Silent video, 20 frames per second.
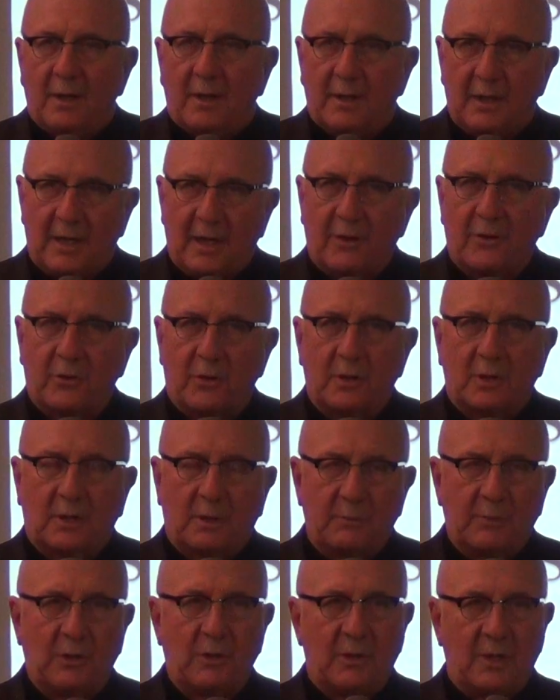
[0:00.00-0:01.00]
the other
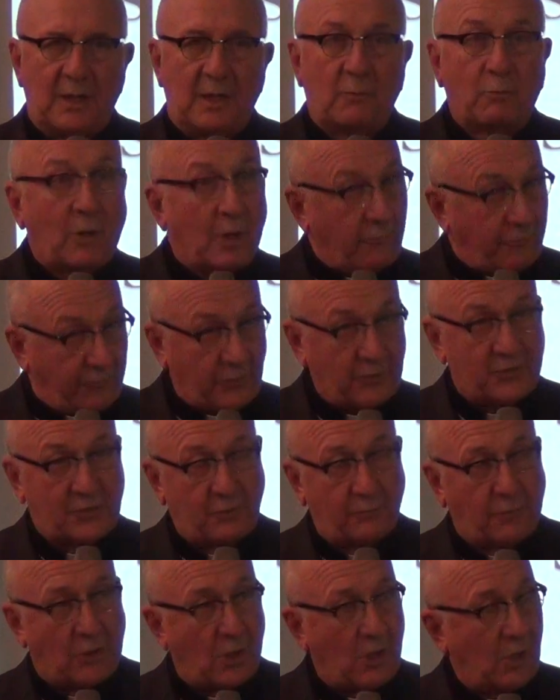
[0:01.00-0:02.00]
community, well, first
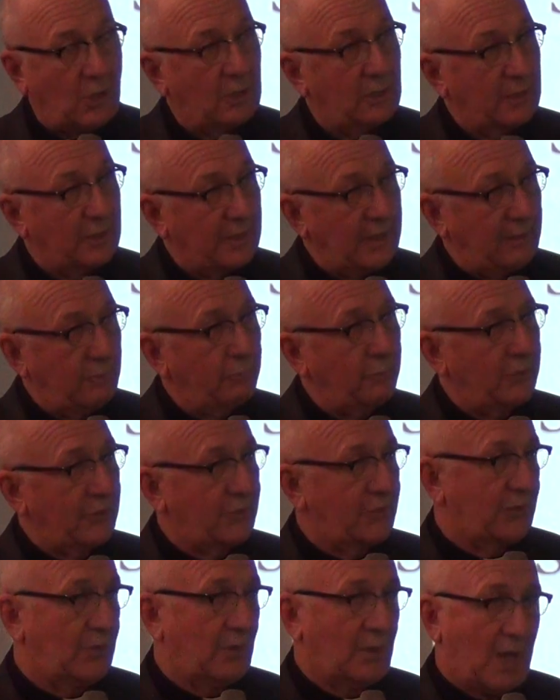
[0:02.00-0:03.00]
of all, it
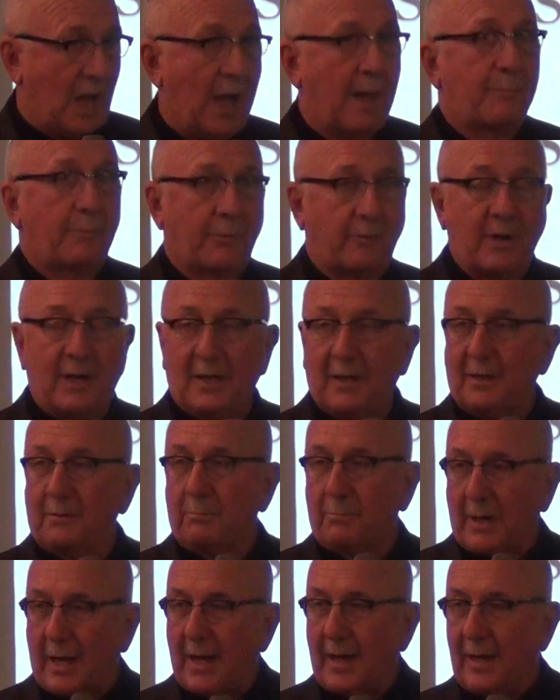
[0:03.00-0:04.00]
was
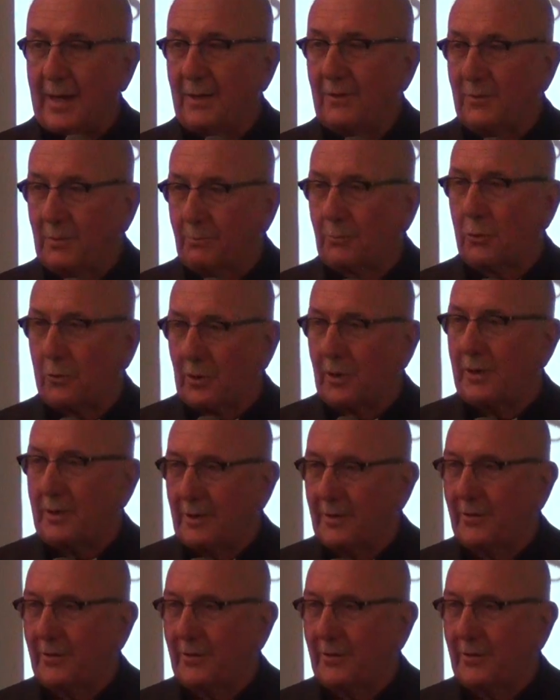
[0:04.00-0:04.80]
operated by the Port